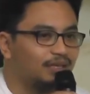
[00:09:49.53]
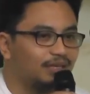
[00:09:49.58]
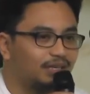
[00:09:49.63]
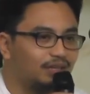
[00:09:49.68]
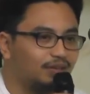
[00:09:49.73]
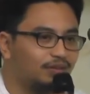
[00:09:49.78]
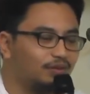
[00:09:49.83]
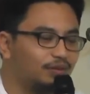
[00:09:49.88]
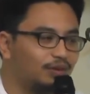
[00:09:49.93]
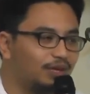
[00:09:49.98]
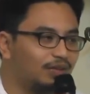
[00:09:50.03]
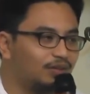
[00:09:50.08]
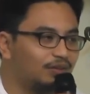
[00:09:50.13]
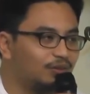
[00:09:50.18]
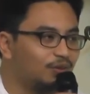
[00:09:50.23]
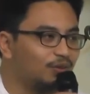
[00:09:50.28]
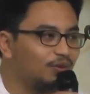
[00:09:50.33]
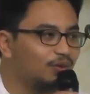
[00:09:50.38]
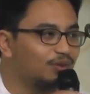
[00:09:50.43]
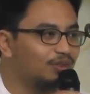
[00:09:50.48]
The so and
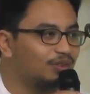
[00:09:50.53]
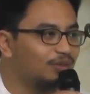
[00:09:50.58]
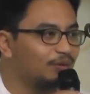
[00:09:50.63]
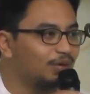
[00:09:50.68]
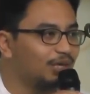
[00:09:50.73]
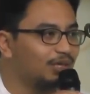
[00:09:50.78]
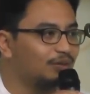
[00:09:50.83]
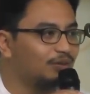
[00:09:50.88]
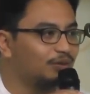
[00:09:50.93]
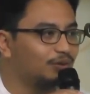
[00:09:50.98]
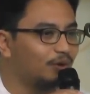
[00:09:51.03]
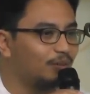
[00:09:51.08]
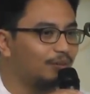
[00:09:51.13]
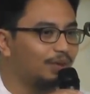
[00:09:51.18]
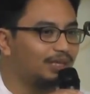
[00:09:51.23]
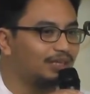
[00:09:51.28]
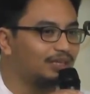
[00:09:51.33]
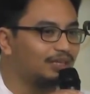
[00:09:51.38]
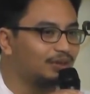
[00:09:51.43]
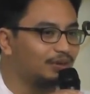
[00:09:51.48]
so was the one who
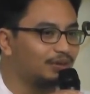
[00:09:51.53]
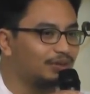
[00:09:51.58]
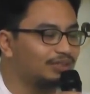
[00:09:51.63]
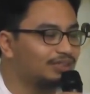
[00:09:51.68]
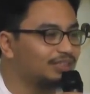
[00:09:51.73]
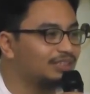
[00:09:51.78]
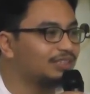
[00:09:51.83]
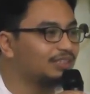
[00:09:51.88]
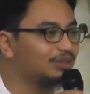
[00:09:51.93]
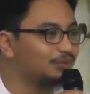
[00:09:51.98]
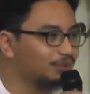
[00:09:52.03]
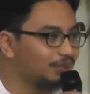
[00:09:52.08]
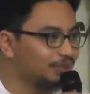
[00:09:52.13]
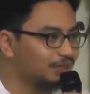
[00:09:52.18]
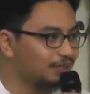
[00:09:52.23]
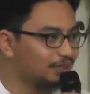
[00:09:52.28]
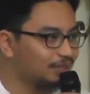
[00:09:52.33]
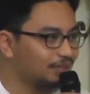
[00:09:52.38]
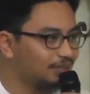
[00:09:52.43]
commented on a certain work.